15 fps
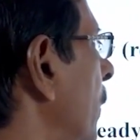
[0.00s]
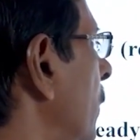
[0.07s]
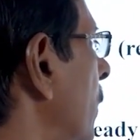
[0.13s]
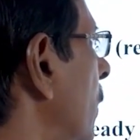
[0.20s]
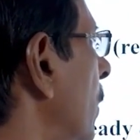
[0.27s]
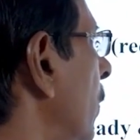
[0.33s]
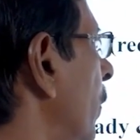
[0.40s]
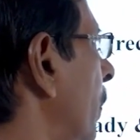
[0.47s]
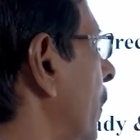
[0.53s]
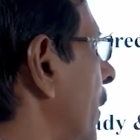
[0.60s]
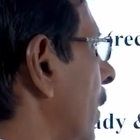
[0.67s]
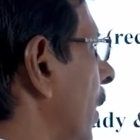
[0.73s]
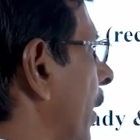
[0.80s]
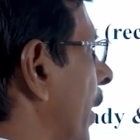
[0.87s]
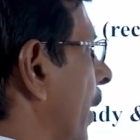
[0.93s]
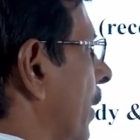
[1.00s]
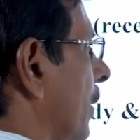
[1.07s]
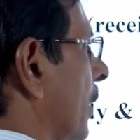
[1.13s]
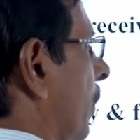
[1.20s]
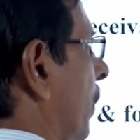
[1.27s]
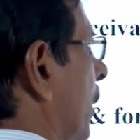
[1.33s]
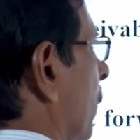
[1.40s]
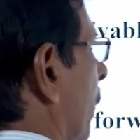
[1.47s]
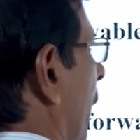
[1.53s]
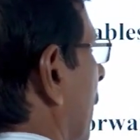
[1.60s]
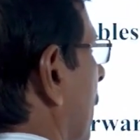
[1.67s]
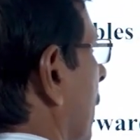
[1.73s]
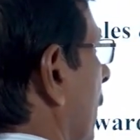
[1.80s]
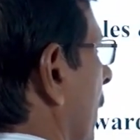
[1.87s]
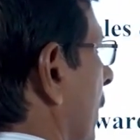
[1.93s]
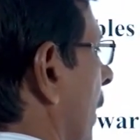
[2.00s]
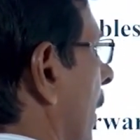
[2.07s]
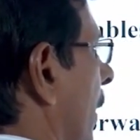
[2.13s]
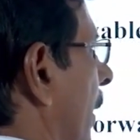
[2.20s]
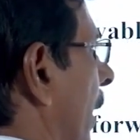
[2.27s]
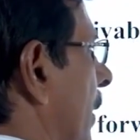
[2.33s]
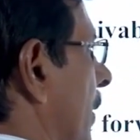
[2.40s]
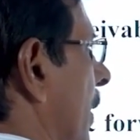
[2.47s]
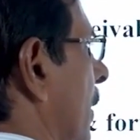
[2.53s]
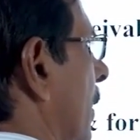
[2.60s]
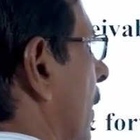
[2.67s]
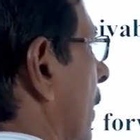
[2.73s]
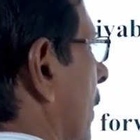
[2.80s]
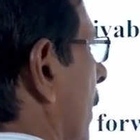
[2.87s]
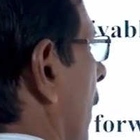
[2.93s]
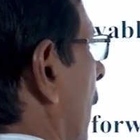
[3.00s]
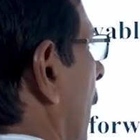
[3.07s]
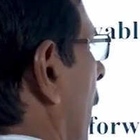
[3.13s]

position of a particular currency, mismatch result in exchange risk,